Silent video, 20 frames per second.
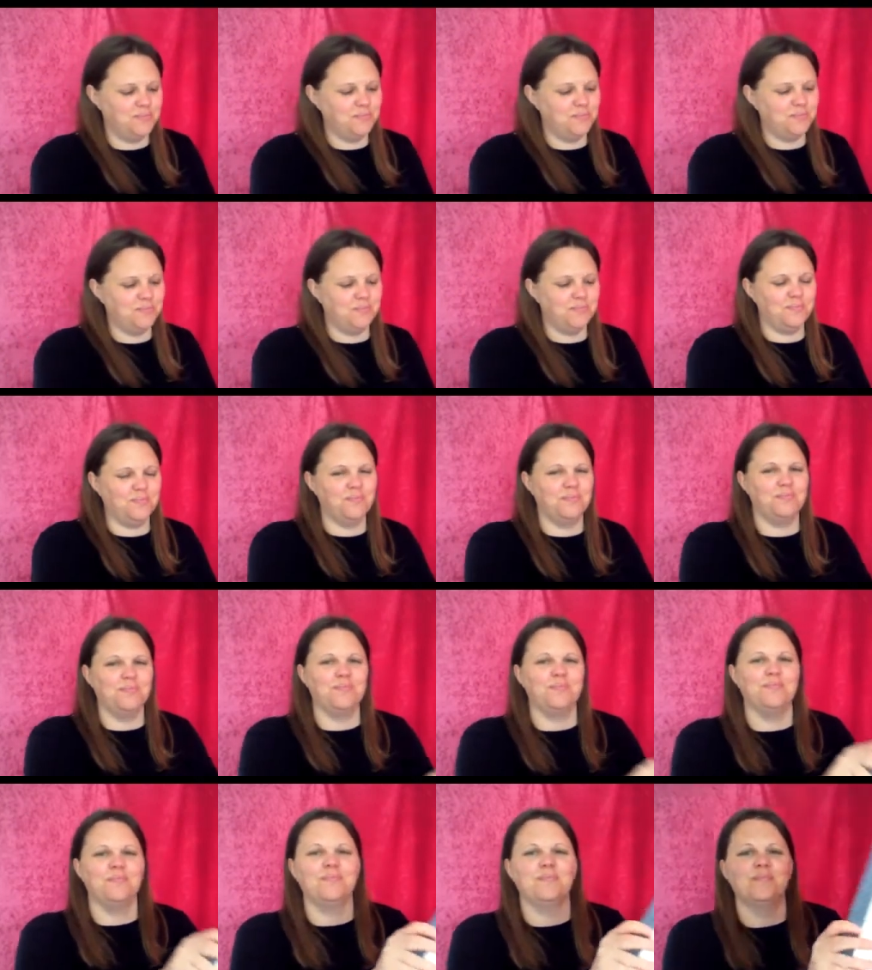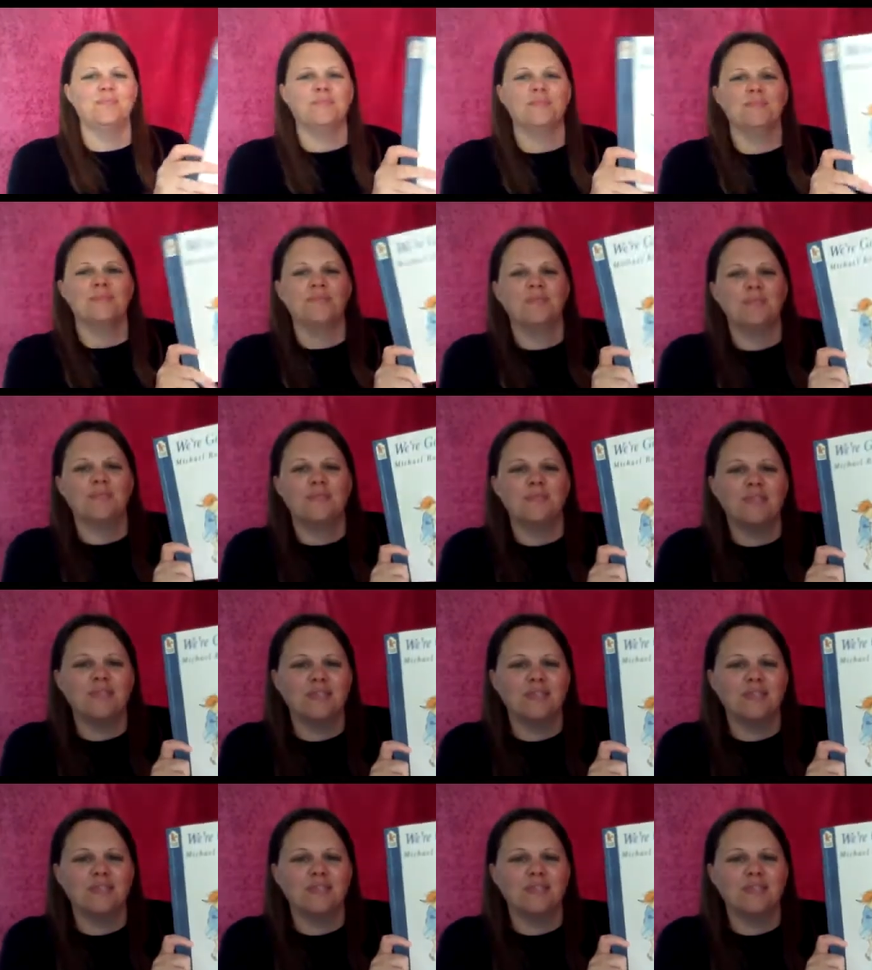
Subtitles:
No one is speaking in this clip.